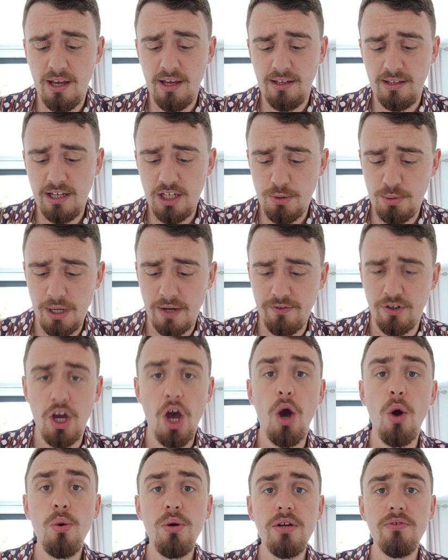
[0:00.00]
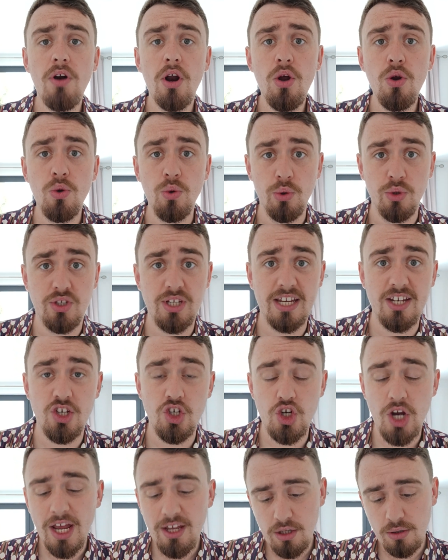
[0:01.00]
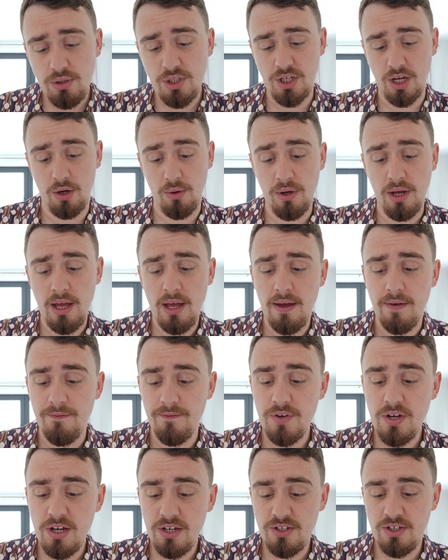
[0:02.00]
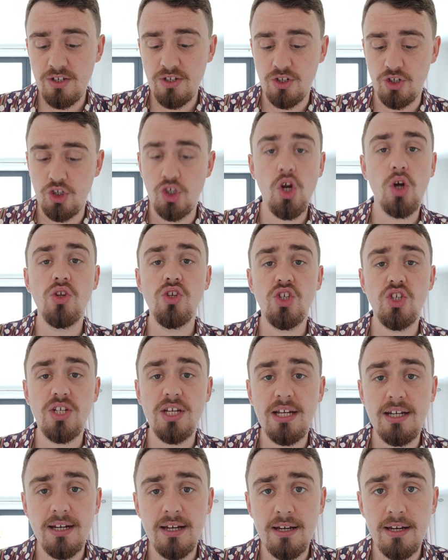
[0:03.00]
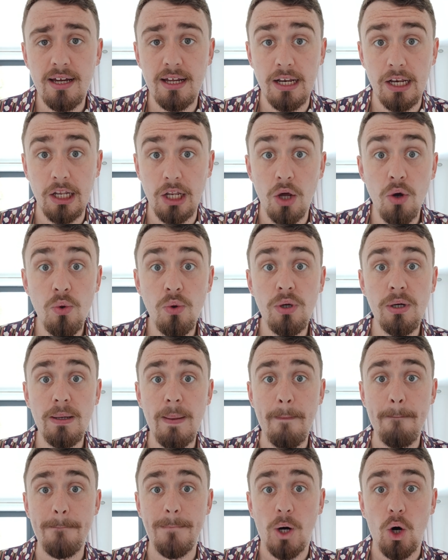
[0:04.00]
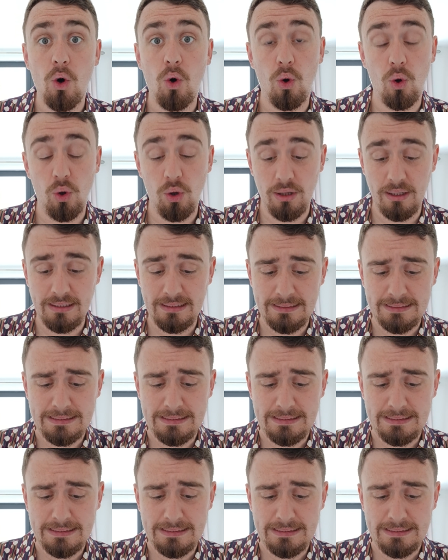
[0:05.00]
Yes, we have Cody Rhodes and Jey Uso versus John Cena and Logan Paul.